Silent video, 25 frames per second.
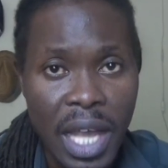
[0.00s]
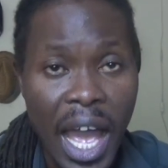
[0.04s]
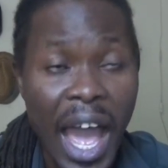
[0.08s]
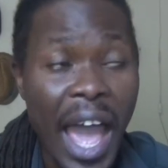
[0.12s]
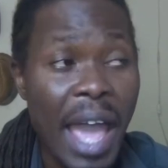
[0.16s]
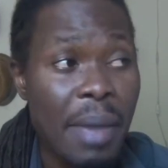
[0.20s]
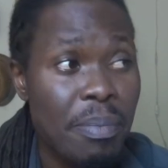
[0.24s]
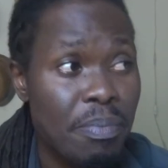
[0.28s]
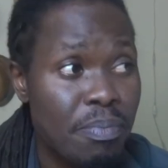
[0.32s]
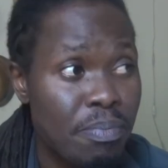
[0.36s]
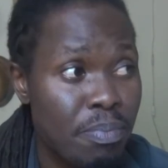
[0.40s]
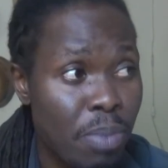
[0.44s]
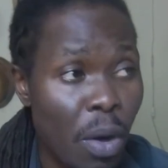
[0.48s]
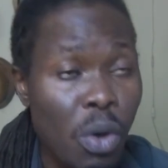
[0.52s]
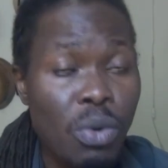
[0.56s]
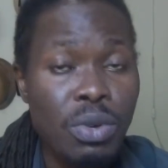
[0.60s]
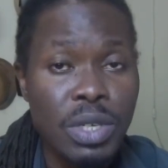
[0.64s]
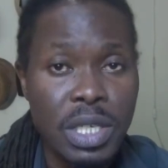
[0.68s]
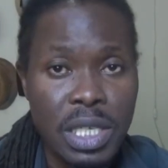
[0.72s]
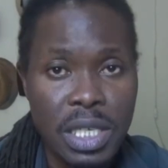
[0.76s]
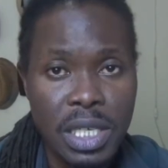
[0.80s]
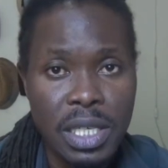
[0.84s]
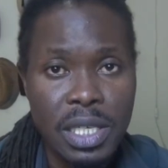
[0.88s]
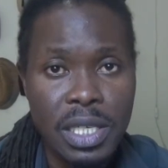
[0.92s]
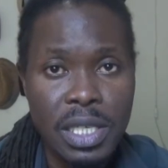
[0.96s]
I
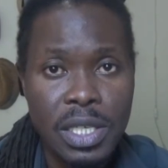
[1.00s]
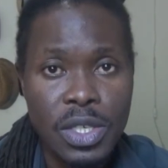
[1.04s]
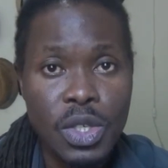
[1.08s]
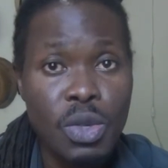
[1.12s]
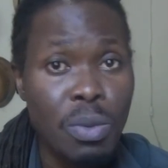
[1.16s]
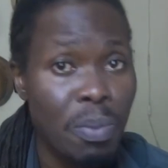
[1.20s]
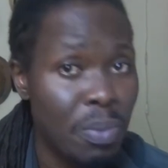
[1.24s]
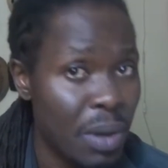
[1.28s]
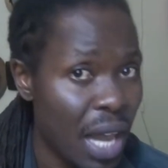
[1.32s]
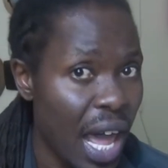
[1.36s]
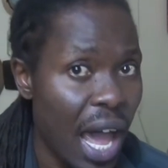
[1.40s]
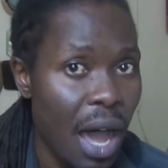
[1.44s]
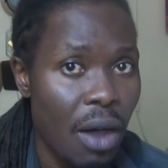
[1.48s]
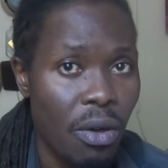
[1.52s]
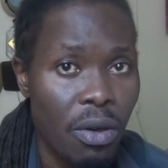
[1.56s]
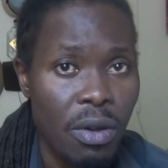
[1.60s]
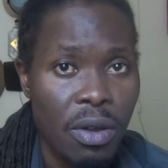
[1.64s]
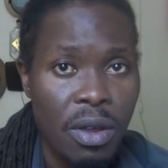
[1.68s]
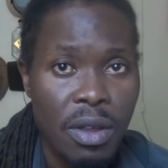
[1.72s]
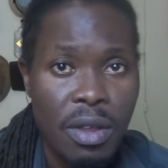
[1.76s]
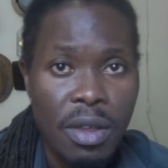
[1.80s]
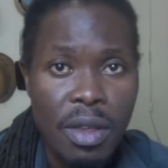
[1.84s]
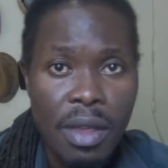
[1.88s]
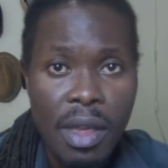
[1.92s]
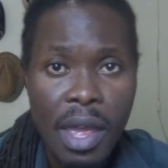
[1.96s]
bought it to plow.
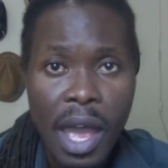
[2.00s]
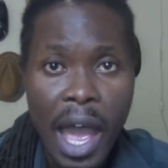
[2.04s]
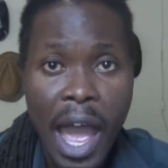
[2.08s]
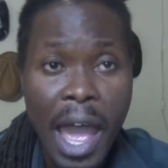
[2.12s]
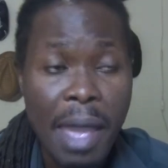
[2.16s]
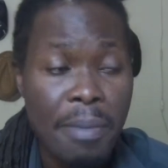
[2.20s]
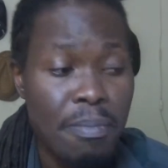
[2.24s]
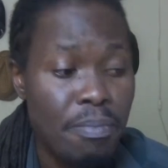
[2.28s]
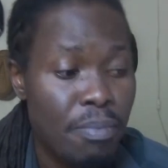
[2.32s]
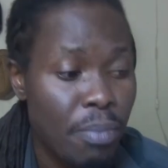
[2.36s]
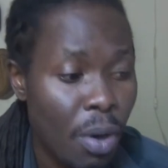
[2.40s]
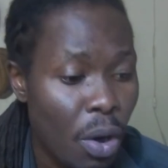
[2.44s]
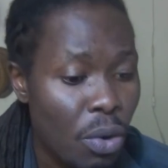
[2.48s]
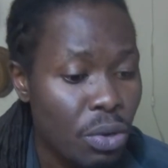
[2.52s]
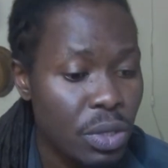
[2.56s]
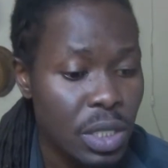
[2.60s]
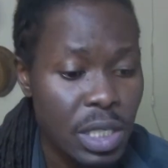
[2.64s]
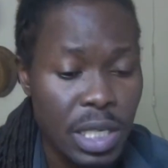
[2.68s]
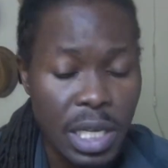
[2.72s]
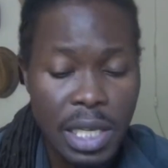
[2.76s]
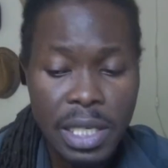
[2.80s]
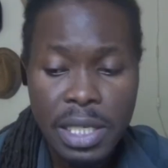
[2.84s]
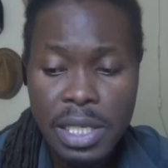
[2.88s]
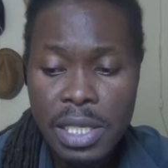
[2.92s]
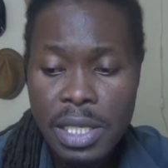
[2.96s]
I bought
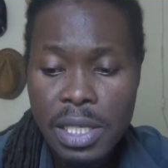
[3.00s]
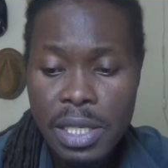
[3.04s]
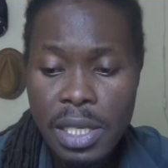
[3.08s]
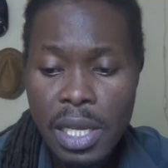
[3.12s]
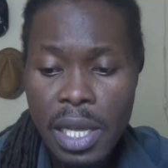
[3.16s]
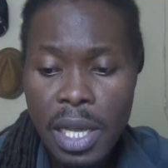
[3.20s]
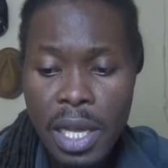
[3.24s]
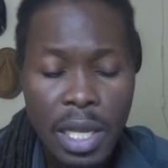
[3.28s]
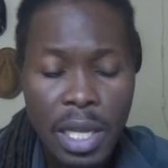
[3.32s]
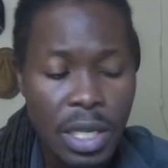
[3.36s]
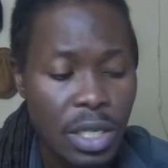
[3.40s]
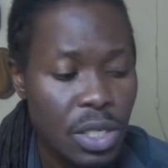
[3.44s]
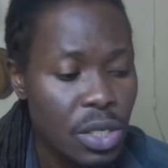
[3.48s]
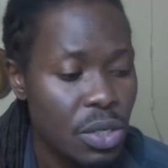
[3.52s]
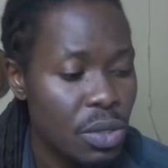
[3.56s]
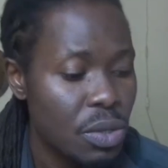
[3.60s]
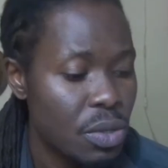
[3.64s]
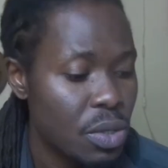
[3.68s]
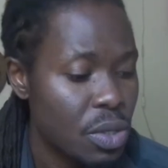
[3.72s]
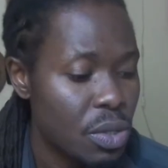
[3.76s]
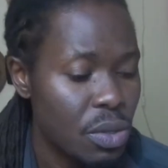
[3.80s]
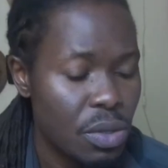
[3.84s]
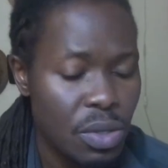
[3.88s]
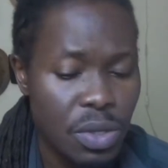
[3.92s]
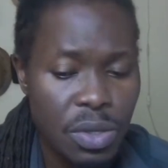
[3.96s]
it to,
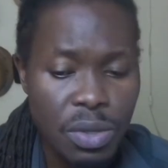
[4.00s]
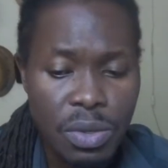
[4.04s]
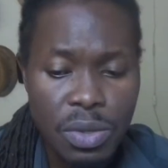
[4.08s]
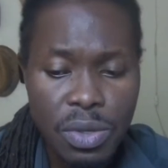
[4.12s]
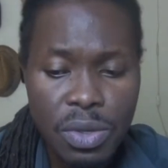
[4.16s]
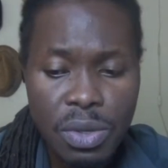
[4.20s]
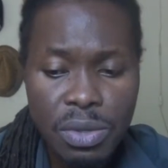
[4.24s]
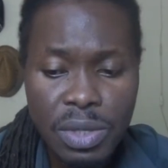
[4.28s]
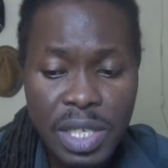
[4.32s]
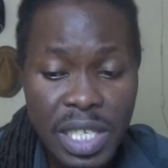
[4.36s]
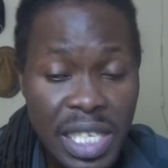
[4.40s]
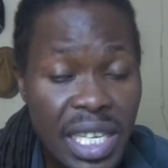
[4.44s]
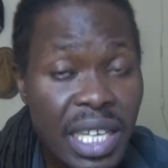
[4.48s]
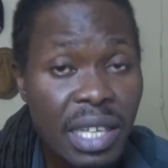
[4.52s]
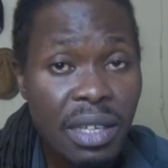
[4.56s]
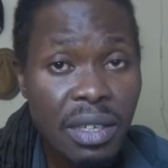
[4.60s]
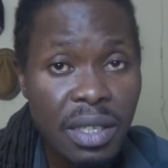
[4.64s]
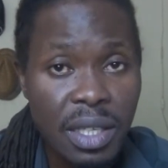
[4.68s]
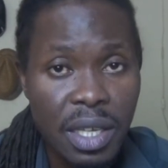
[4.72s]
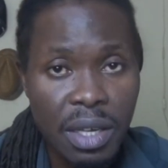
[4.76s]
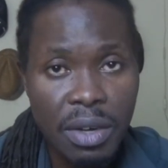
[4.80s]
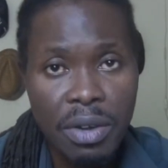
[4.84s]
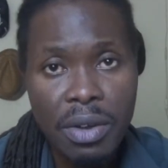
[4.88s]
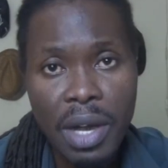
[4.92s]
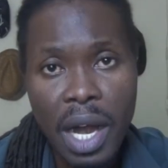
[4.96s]
to, to, to till
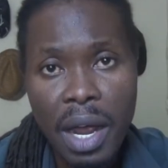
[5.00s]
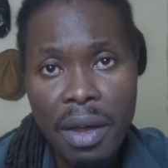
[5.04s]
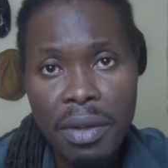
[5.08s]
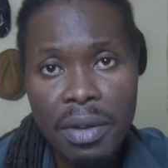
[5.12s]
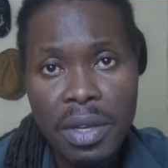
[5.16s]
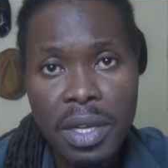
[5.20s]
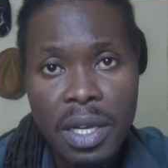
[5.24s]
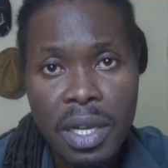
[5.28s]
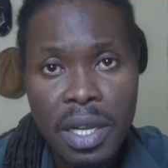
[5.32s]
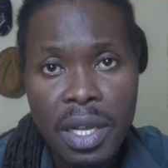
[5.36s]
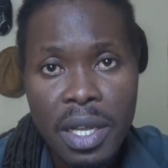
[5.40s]
the ground.